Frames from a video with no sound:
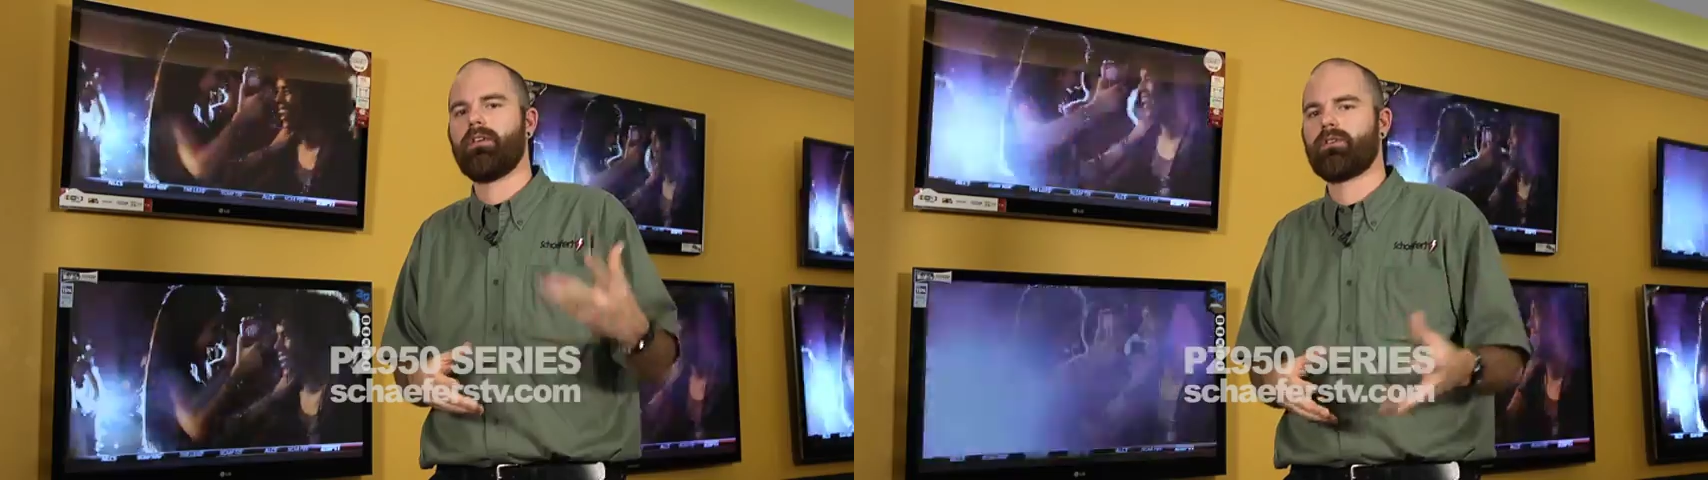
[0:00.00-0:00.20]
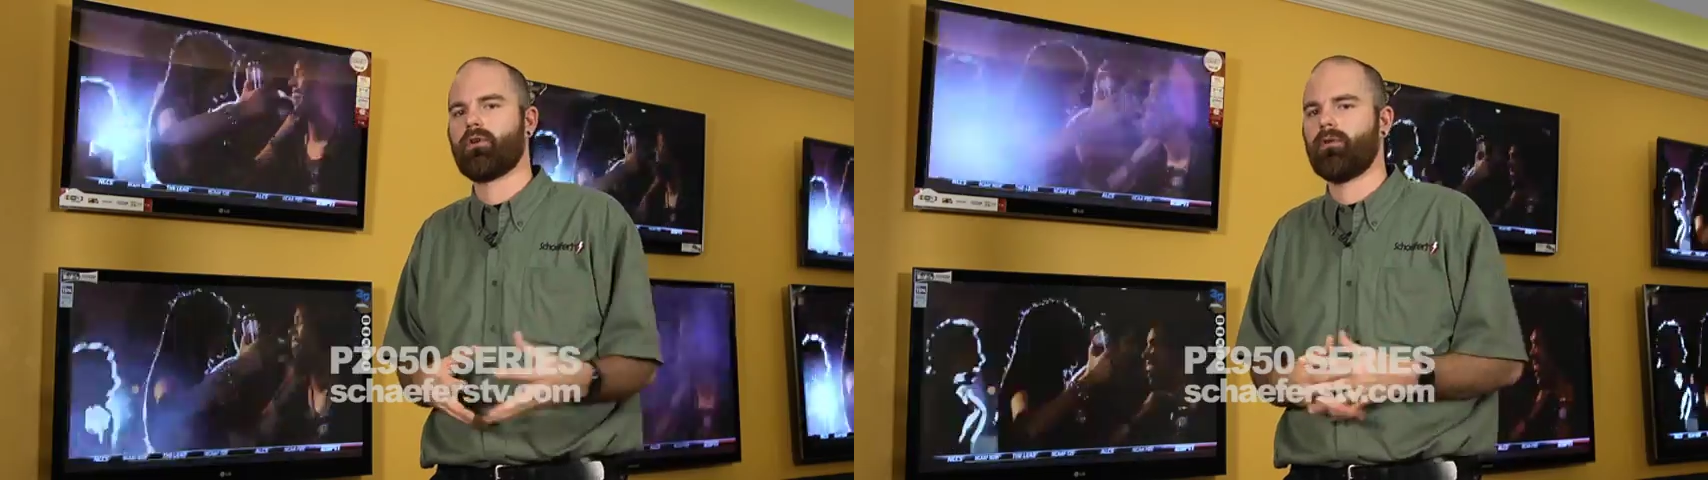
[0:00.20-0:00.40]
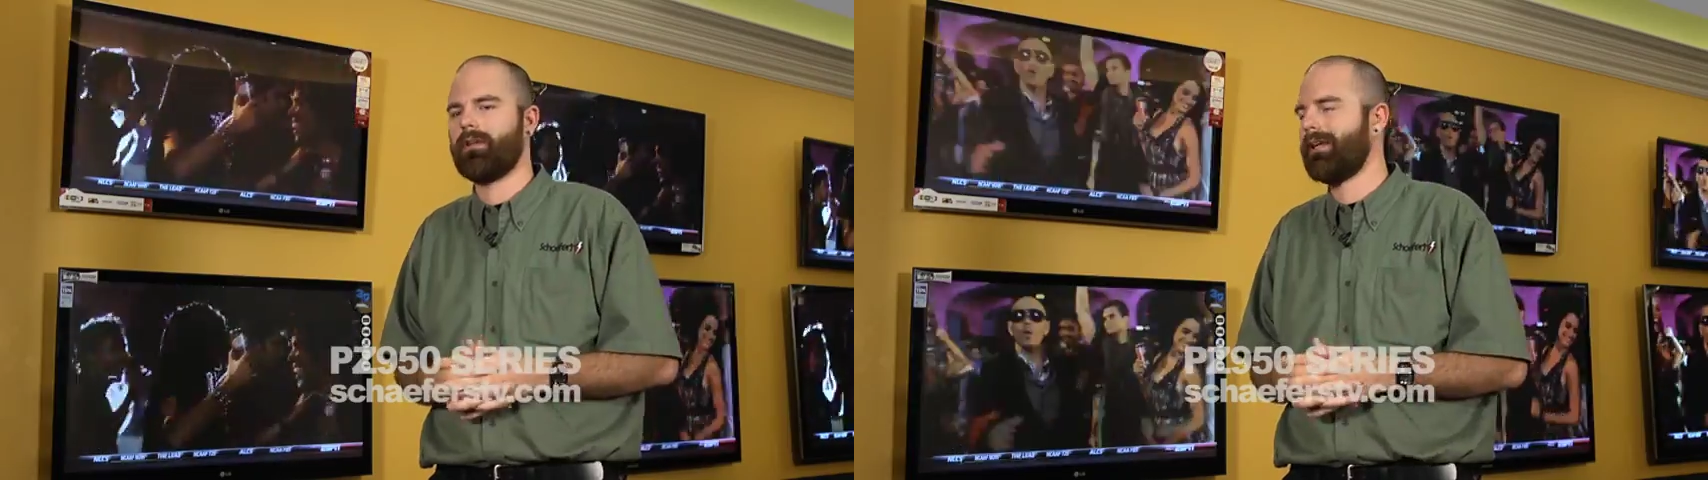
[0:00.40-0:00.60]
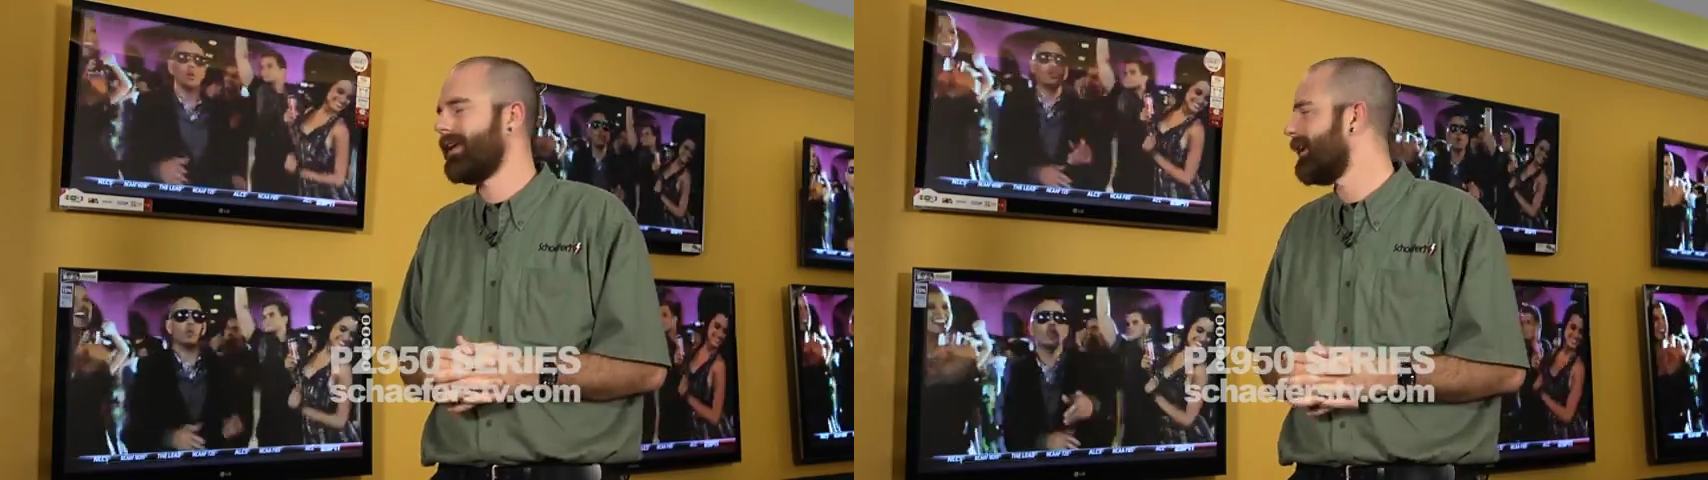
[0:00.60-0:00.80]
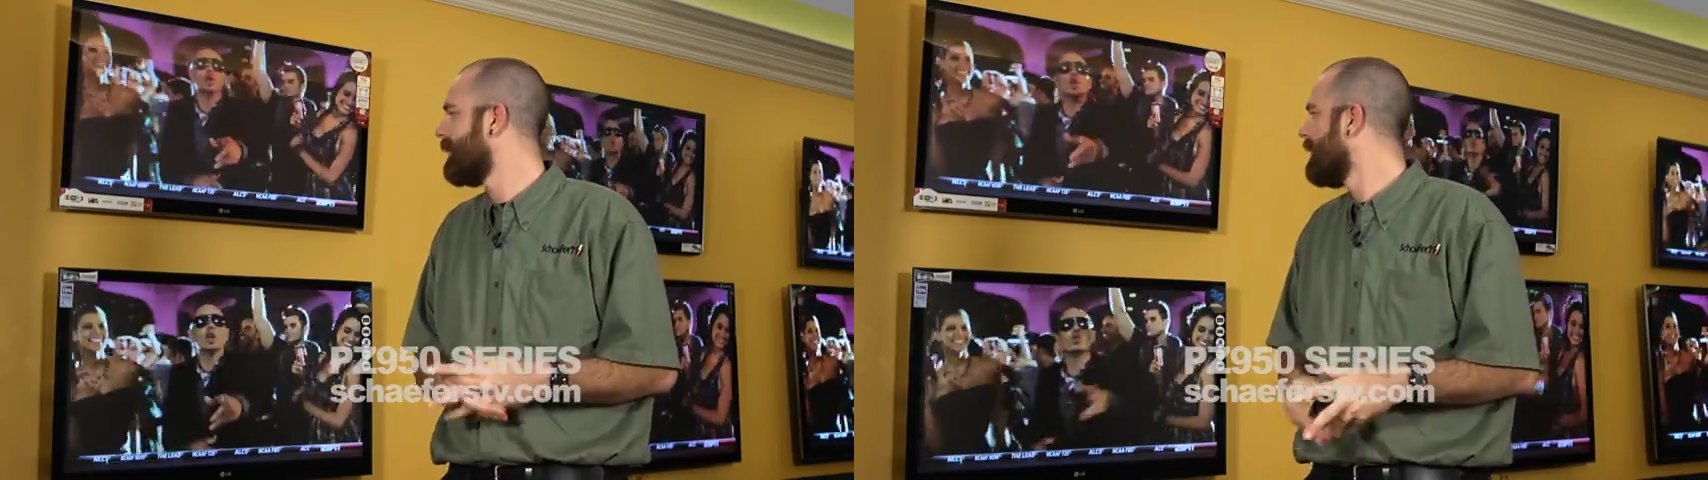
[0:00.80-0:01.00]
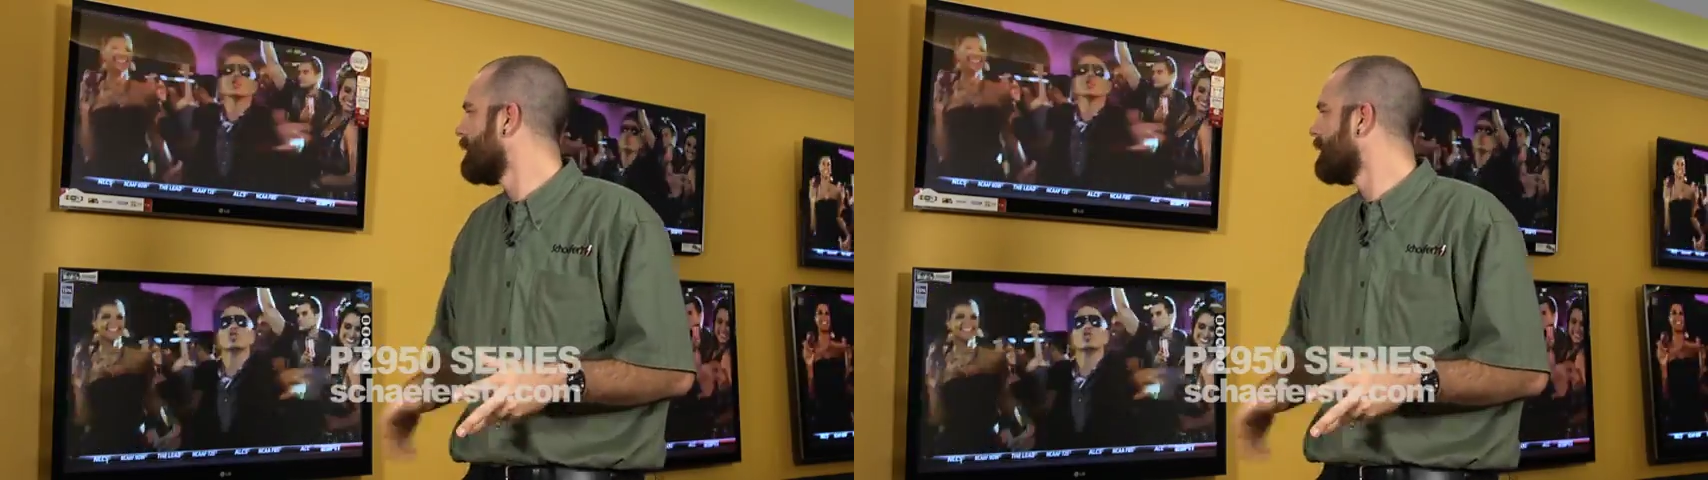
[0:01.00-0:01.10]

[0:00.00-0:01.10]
you certainly can.